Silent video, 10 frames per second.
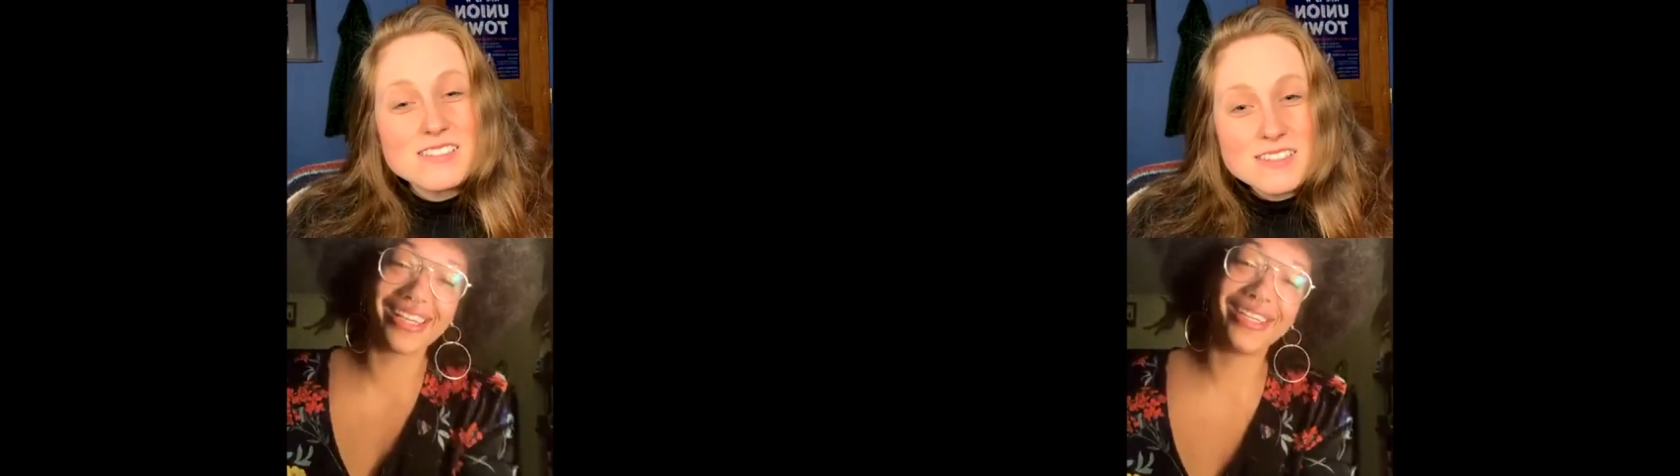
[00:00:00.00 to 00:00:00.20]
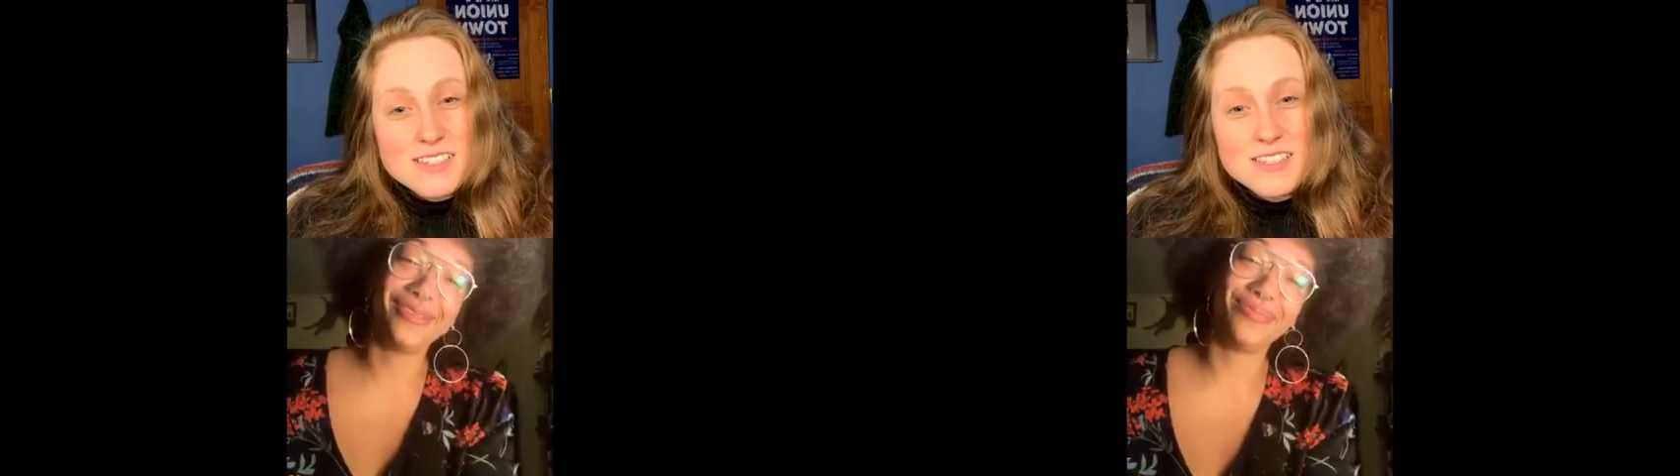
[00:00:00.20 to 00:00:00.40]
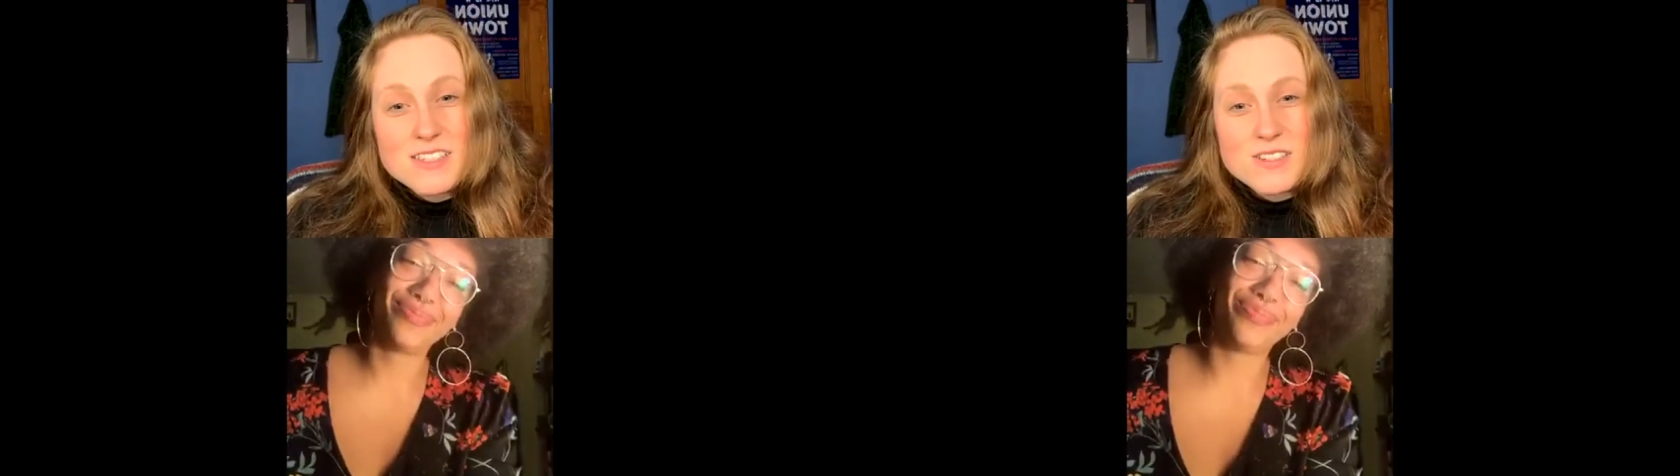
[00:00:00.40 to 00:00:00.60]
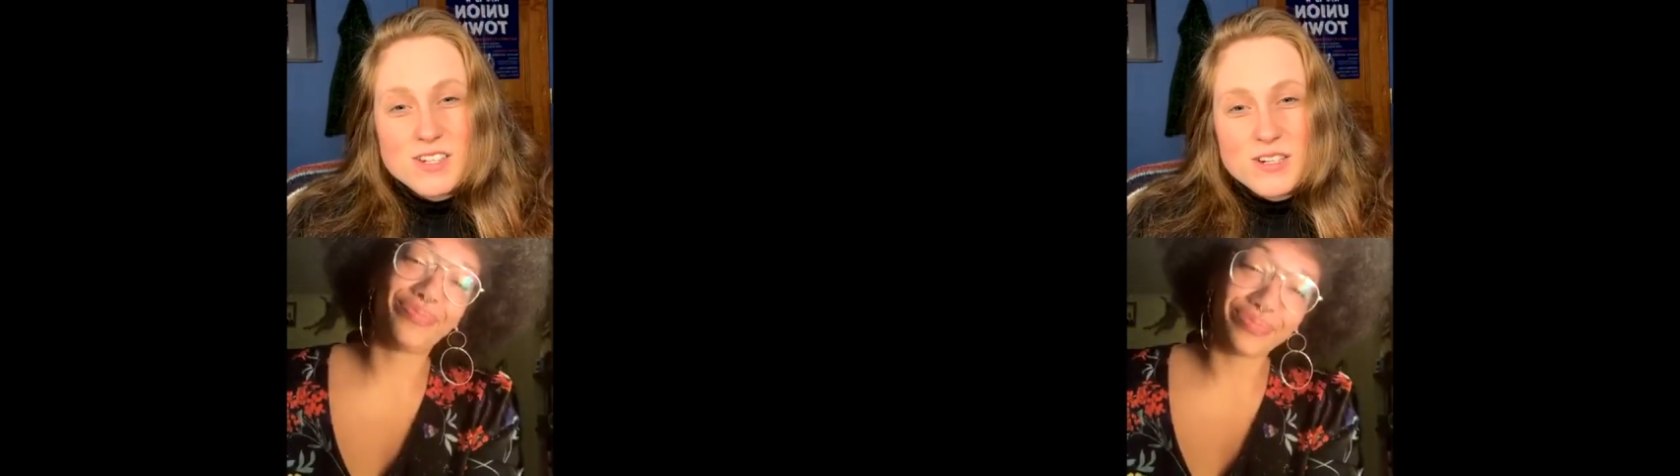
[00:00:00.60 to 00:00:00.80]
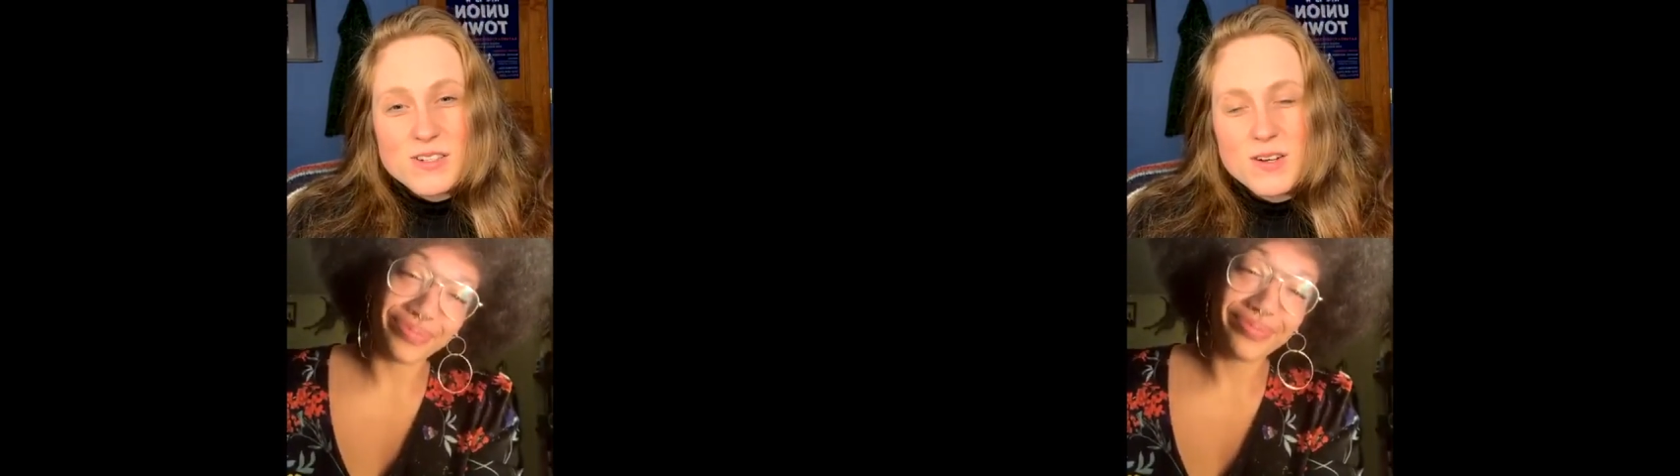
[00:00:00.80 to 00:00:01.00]
That's
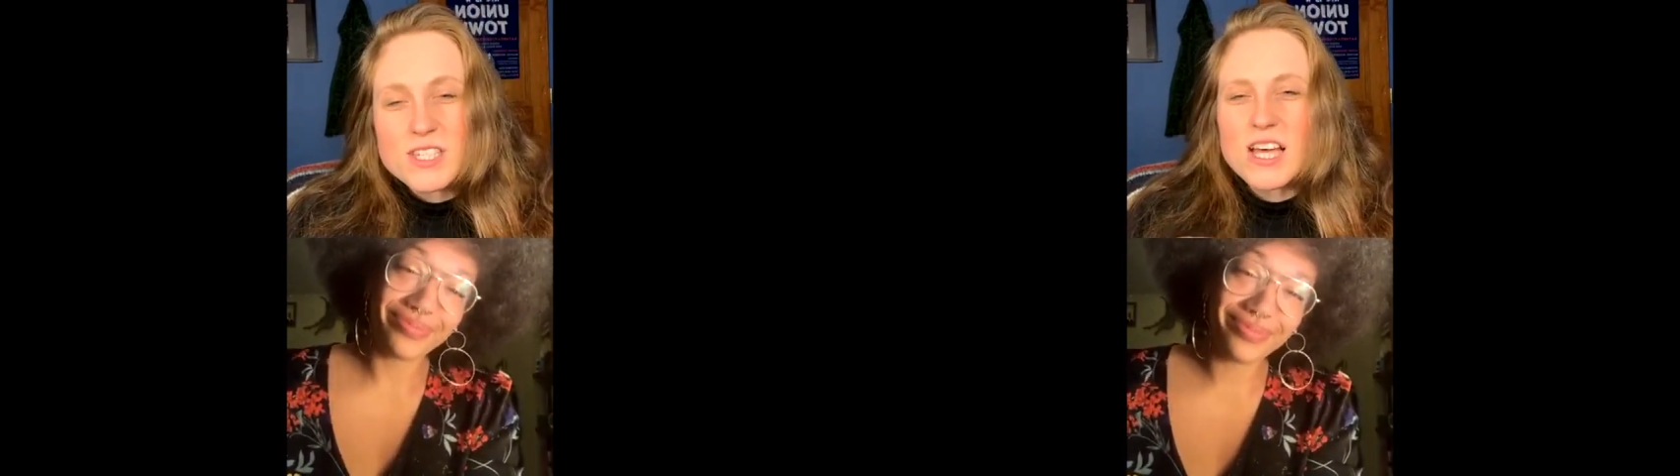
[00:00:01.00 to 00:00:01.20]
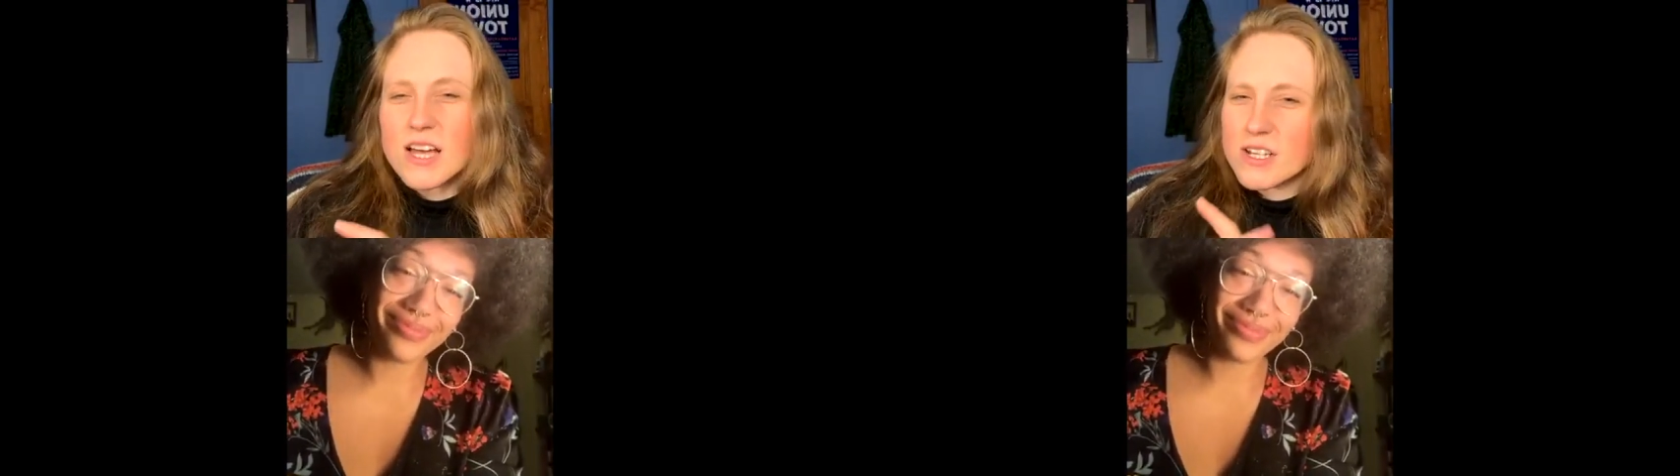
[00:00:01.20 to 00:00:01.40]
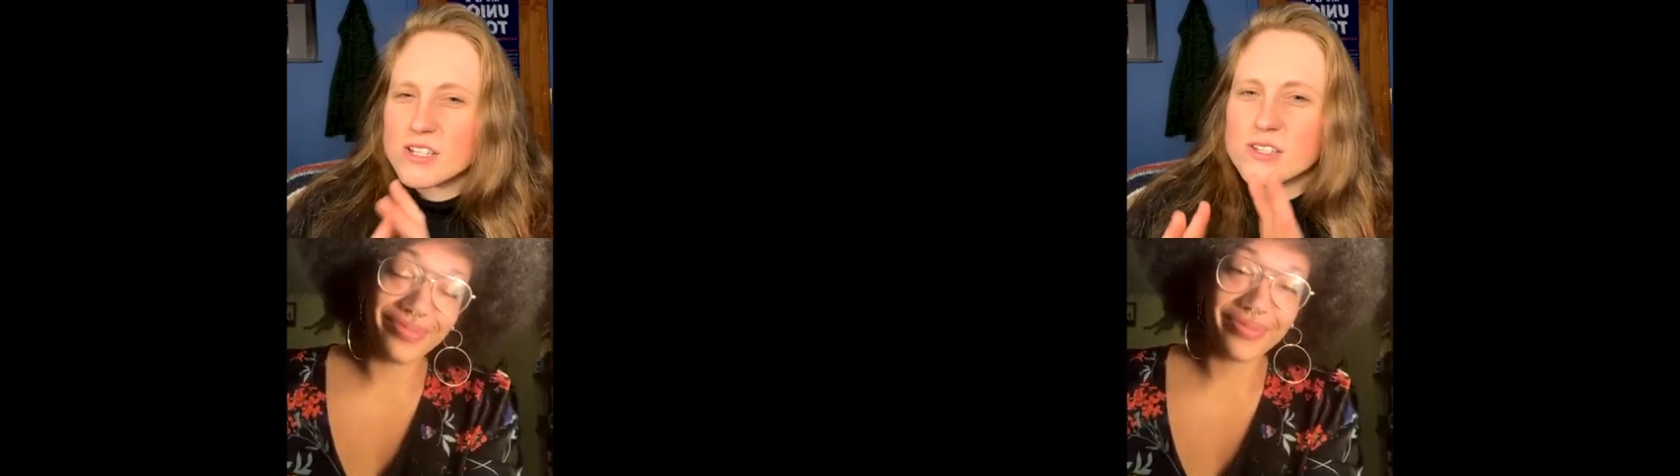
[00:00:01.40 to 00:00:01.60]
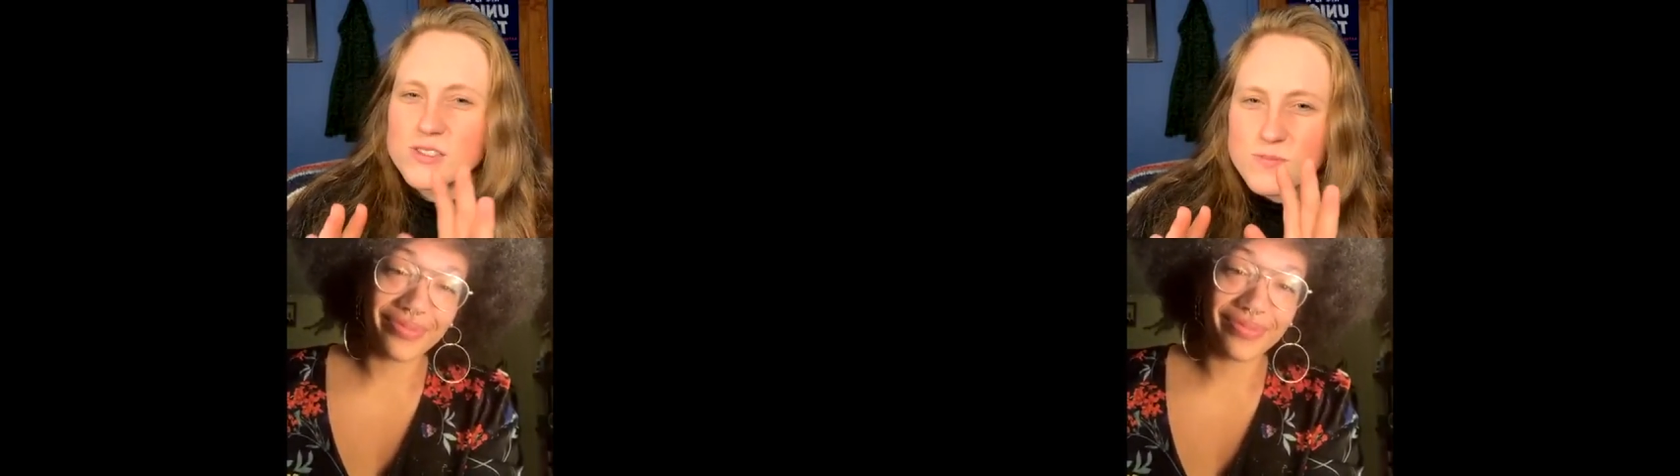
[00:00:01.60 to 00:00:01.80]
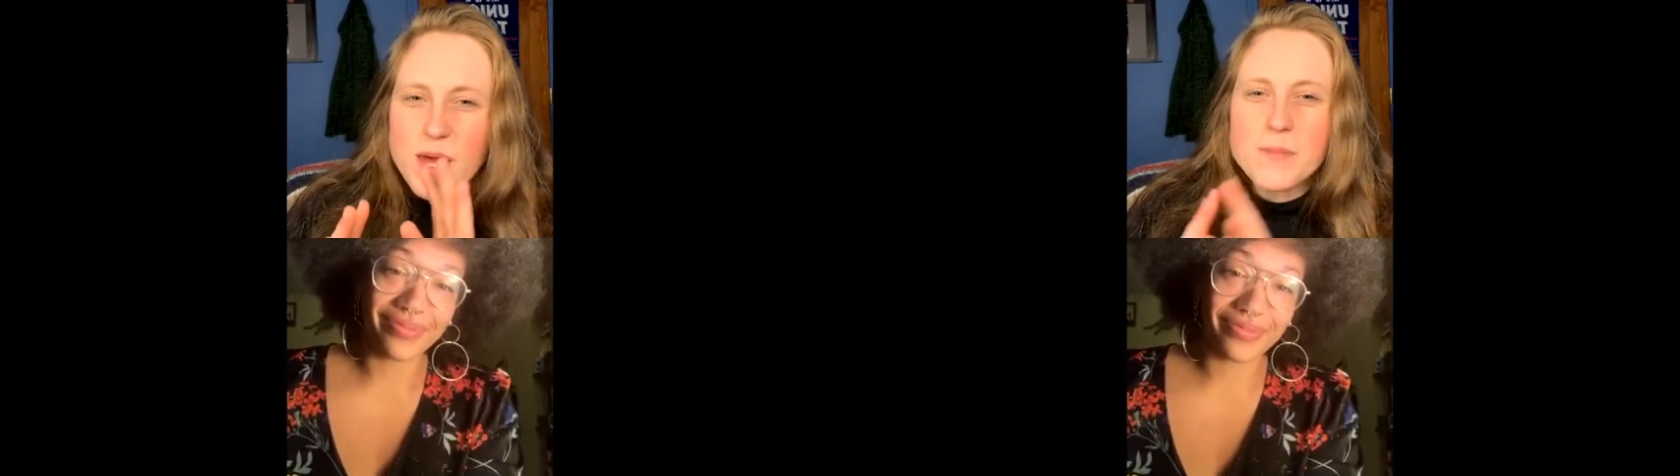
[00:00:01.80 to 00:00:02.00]
true. Well, so,
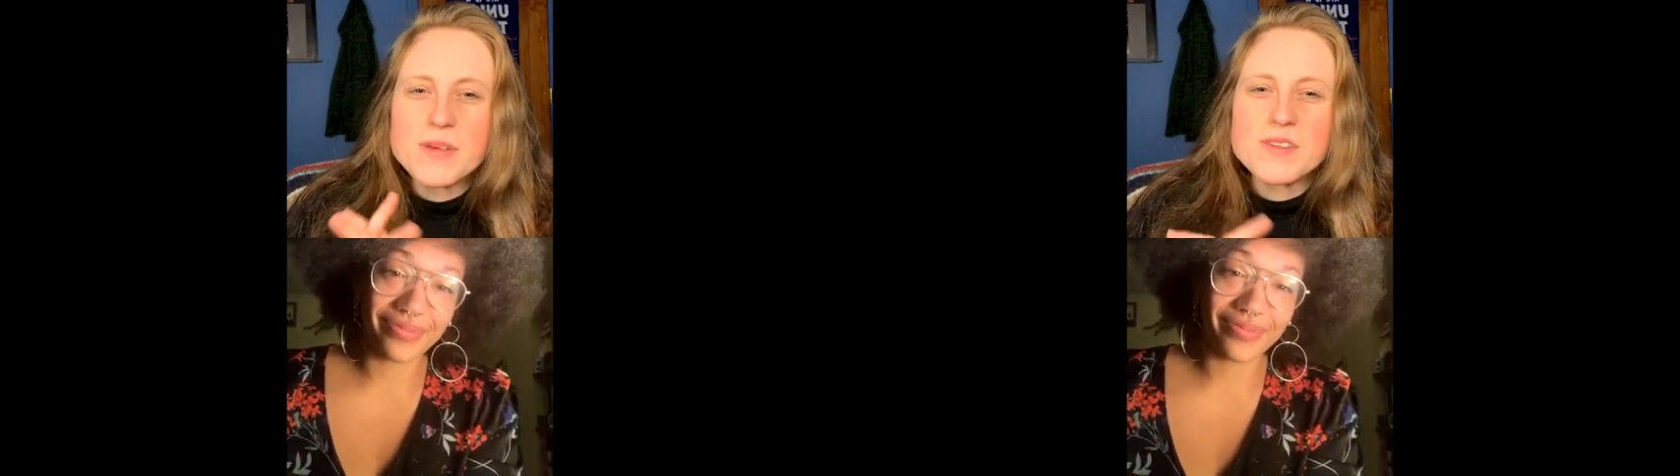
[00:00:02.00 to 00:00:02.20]
just maybe